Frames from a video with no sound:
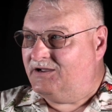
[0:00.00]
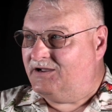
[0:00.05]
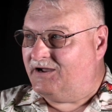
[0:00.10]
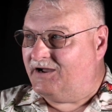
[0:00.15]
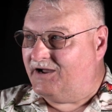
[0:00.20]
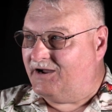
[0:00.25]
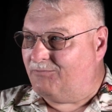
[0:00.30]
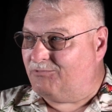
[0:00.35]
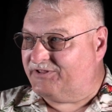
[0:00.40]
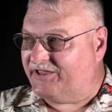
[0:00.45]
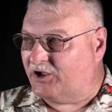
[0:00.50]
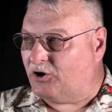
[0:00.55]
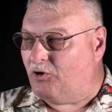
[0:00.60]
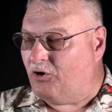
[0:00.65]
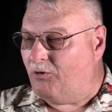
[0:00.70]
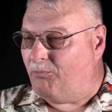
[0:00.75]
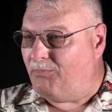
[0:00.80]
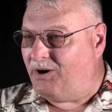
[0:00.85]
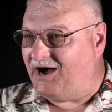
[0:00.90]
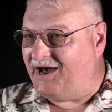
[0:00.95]
Uh, what they
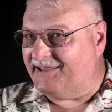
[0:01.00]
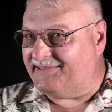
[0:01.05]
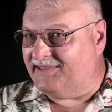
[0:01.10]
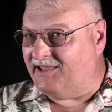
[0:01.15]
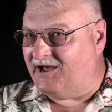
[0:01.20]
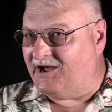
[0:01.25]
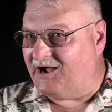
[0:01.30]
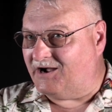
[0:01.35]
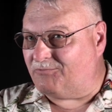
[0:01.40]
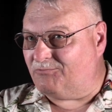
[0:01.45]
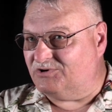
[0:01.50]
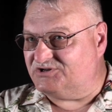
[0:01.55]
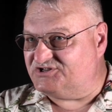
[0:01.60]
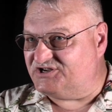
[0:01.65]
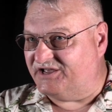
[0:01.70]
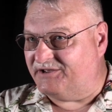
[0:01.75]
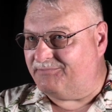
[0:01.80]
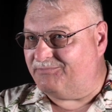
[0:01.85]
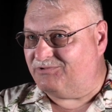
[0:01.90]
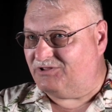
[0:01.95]
call modlock, which
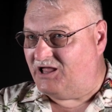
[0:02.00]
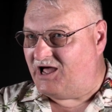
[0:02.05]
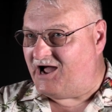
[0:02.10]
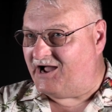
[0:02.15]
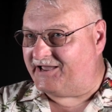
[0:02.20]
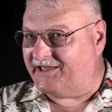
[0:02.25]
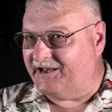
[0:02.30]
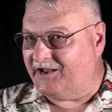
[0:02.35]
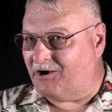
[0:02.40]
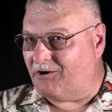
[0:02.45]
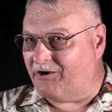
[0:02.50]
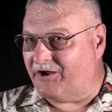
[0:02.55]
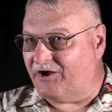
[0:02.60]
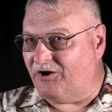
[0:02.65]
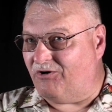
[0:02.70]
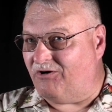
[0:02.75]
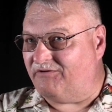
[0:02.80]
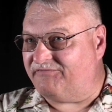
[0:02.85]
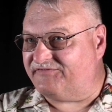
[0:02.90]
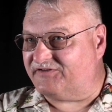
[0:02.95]
they lock an area
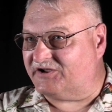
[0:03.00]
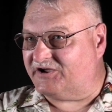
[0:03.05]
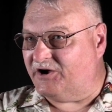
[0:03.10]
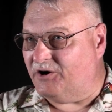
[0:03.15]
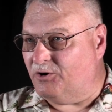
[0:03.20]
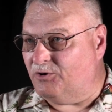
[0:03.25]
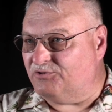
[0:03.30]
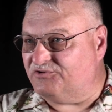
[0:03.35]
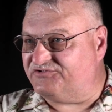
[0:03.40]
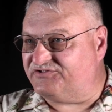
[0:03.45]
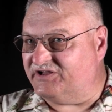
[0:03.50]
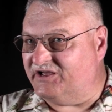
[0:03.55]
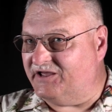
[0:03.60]
off the coast,